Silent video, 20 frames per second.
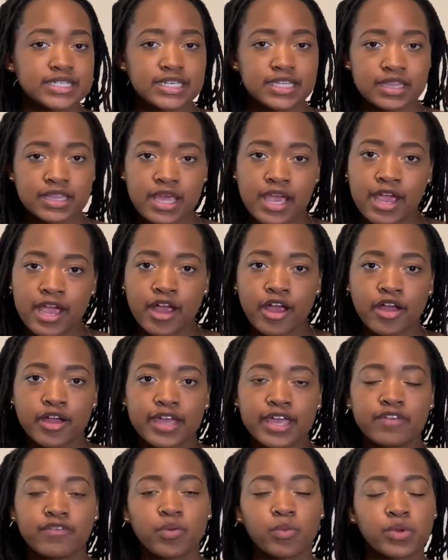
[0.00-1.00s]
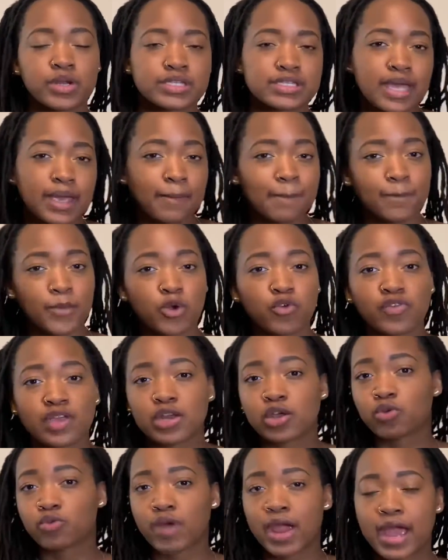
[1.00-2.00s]
in there even when it's like moving
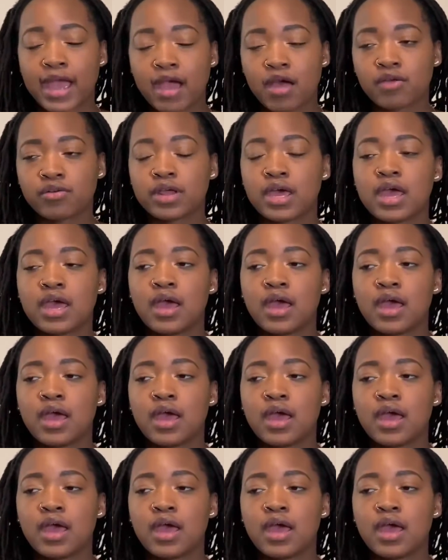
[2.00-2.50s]
around.